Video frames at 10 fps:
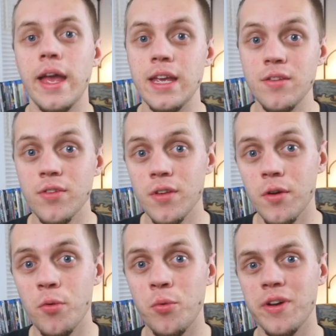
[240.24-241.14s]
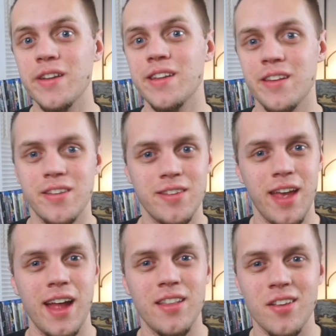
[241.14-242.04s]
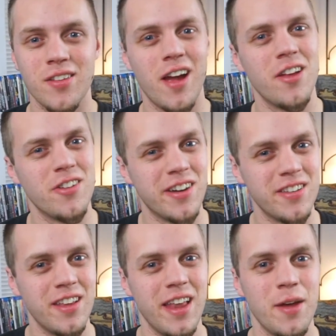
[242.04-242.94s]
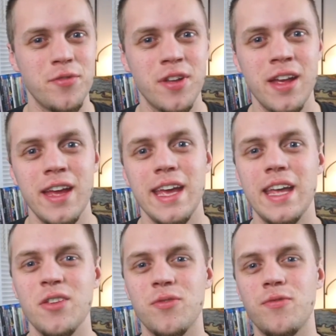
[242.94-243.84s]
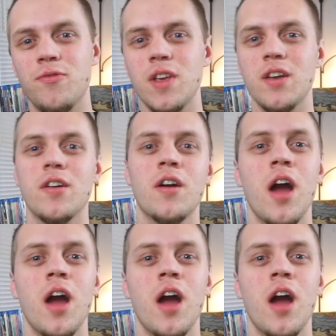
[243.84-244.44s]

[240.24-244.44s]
Even though Will is sad that Skylar has left, his fear